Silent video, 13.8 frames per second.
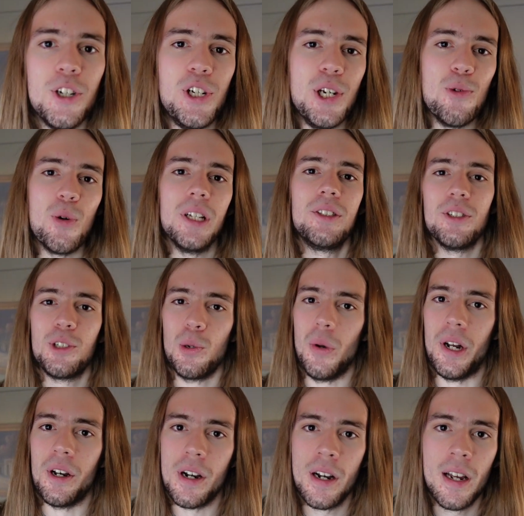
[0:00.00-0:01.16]
she went to
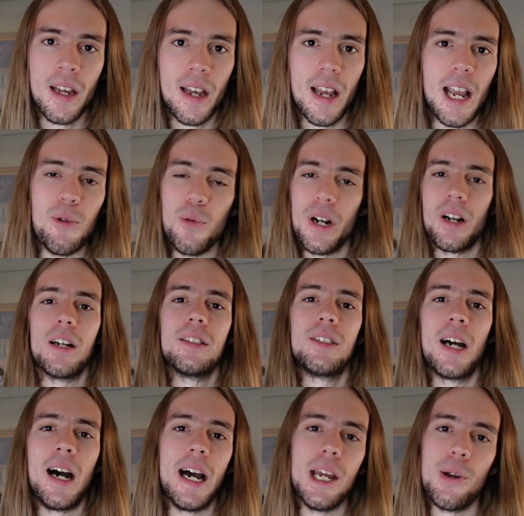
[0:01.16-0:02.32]
Twitter and went on a
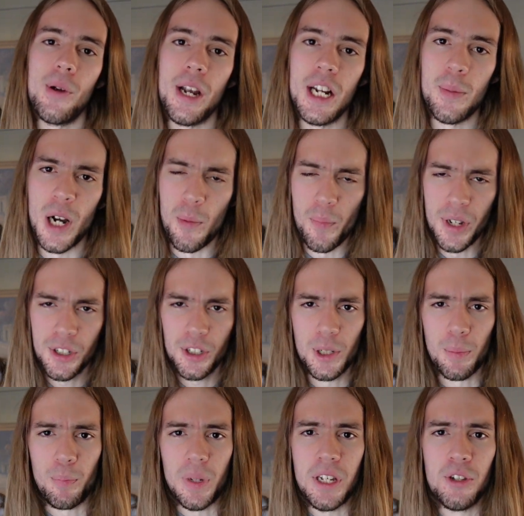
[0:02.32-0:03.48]
tirade about
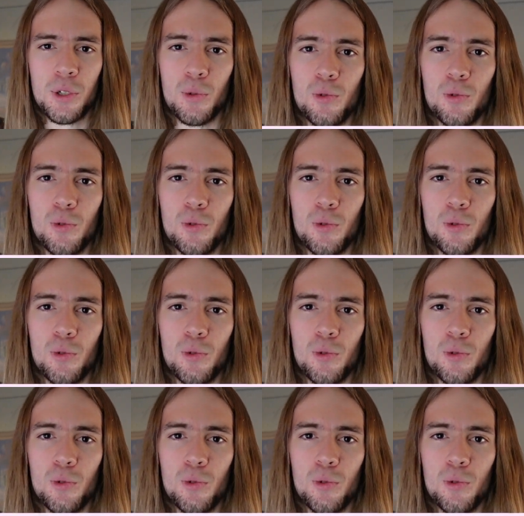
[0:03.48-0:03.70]
Mr. Beast